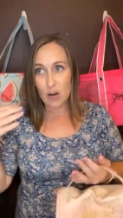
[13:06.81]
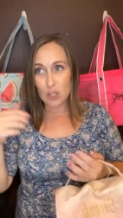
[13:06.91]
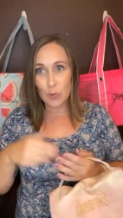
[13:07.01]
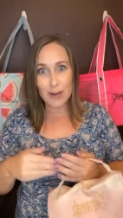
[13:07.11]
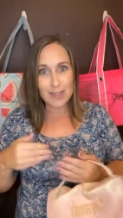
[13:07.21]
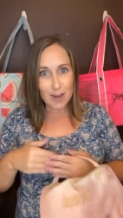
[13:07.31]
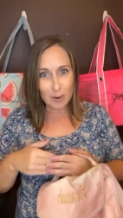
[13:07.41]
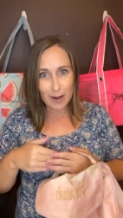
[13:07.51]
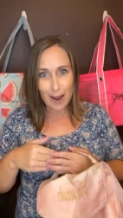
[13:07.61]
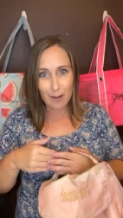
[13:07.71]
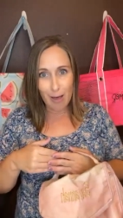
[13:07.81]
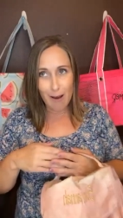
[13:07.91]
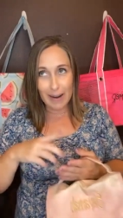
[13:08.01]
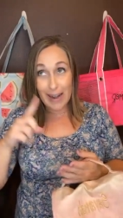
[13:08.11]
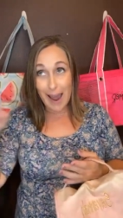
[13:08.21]
Our spring and summer
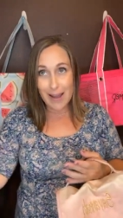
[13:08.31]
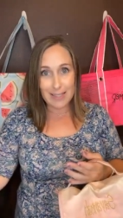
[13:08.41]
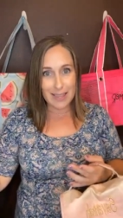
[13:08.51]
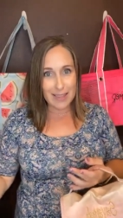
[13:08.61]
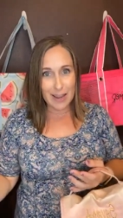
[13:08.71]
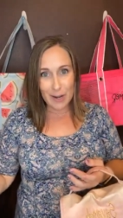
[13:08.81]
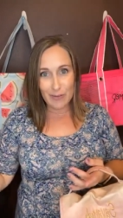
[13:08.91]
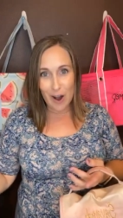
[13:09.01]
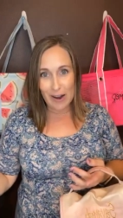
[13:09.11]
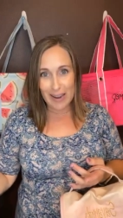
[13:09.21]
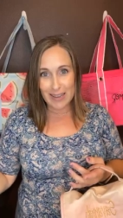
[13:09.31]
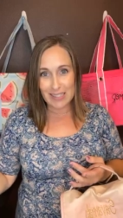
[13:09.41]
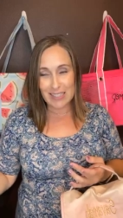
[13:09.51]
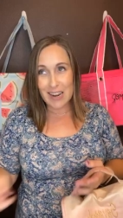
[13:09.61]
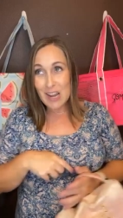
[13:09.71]
catalog, it ends at the end of
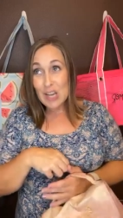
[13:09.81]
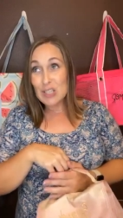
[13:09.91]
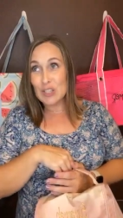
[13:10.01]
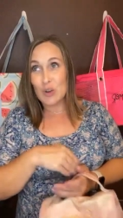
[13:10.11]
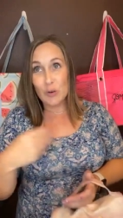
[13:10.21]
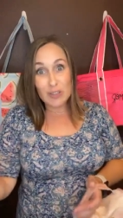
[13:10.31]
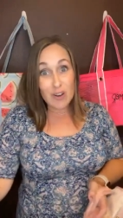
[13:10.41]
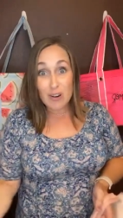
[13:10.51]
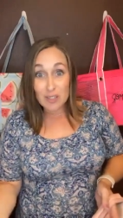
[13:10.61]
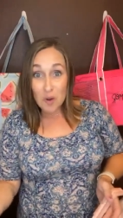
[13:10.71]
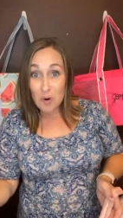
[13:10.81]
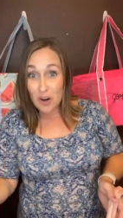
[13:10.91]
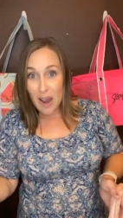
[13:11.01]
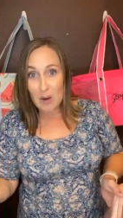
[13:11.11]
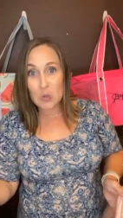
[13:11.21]
August. So does our
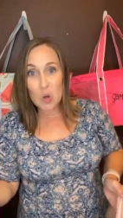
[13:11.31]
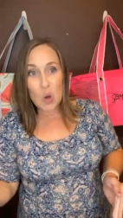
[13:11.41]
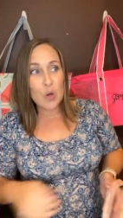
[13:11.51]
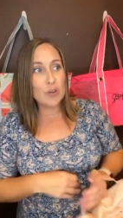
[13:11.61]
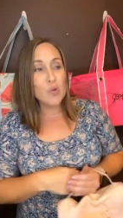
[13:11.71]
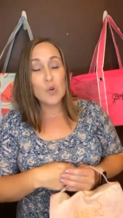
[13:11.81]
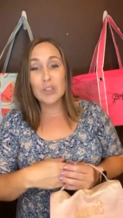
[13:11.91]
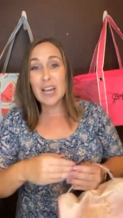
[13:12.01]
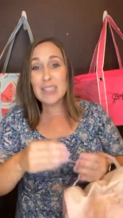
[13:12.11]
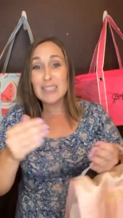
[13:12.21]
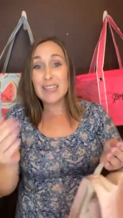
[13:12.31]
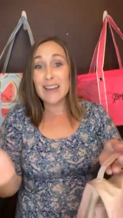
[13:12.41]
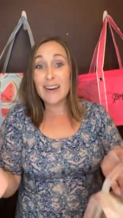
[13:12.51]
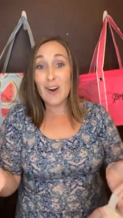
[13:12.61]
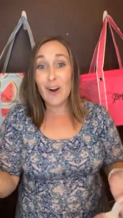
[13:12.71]
summer capsule. You will not
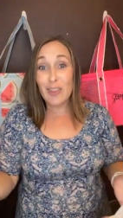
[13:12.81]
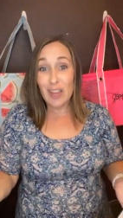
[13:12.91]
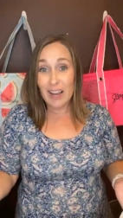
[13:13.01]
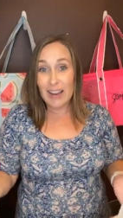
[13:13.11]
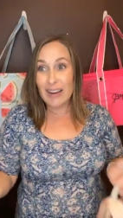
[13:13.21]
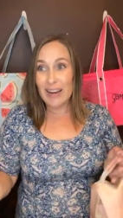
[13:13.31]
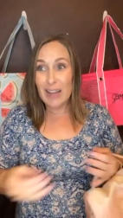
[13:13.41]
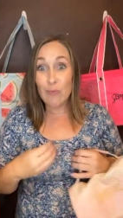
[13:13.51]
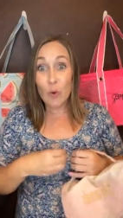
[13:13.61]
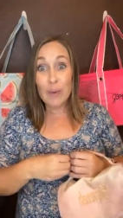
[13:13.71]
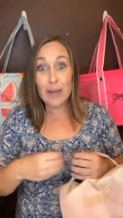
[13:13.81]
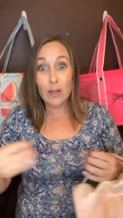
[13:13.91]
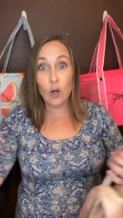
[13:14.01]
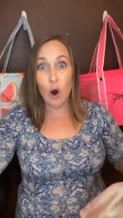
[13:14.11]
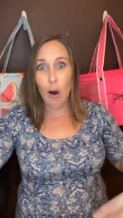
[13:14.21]
see it online. It will
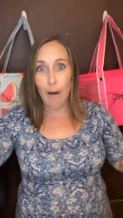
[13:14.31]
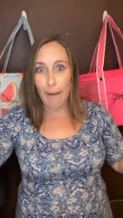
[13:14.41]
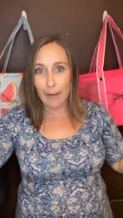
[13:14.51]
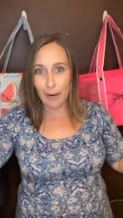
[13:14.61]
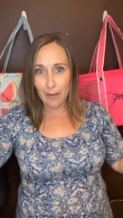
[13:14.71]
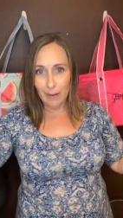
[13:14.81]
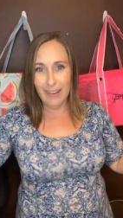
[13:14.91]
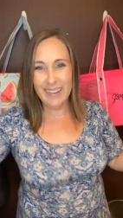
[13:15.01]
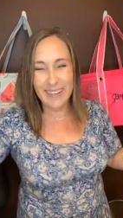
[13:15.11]
be gone.